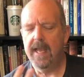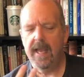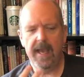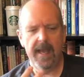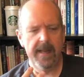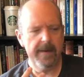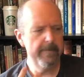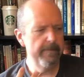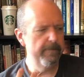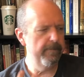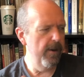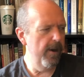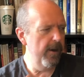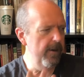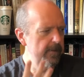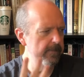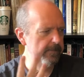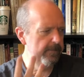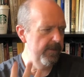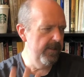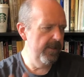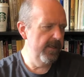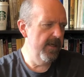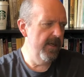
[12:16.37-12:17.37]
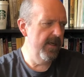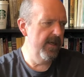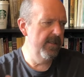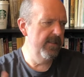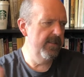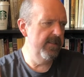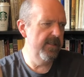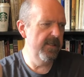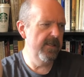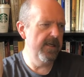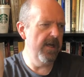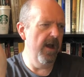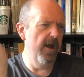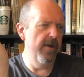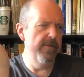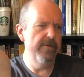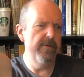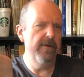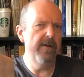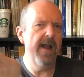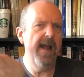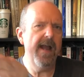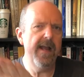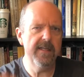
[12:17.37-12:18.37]
And in part because the
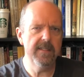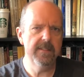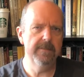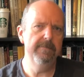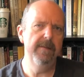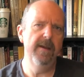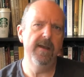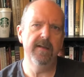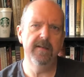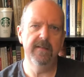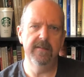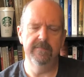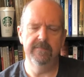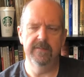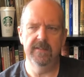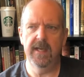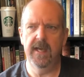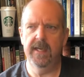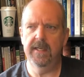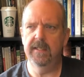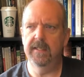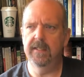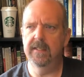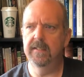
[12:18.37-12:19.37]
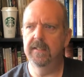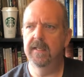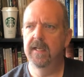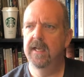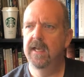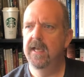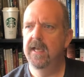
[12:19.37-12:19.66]
other aspect of Zeitlin